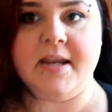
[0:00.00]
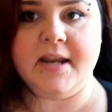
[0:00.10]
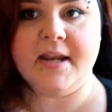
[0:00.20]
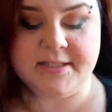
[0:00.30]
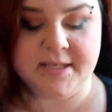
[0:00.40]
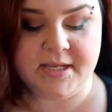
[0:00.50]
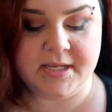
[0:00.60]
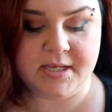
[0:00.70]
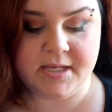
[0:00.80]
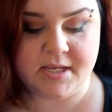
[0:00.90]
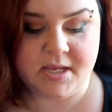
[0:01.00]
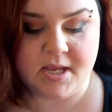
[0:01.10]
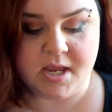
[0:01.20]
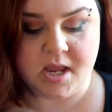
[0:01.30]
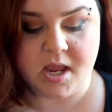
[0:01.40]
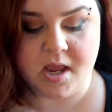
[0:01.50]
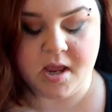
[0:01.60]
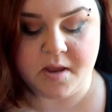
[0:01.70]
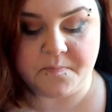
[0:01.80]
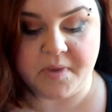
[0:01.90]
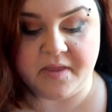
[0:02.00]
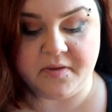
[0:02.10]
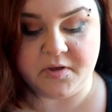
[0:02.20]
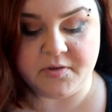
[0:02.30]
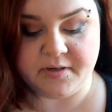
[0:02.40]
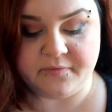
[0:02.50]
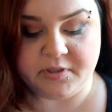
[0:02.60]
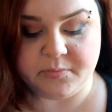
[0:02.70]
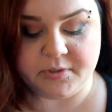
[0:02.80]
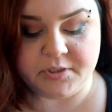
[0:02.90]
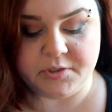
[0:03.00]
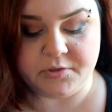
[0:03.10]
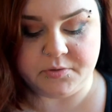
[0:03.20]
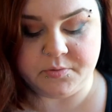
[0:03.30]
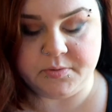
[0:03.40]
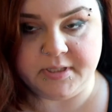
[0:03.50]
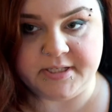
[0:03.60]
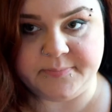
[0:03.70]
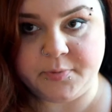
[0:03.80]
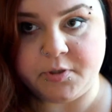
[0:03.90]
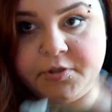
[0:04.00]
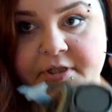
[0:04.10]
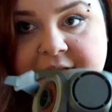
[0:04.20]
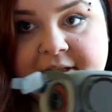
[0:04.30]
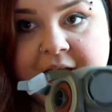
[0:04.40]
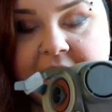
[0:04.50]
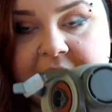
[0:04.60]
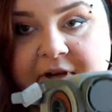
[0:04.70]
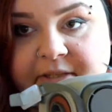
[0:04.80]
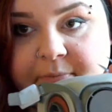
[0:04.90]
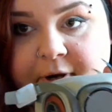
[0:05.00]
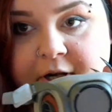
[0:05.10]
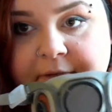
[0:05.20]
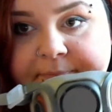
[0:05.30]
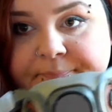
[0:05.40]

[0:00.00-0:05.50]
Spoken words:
thing I think you definitely want to do is purchase a respirator.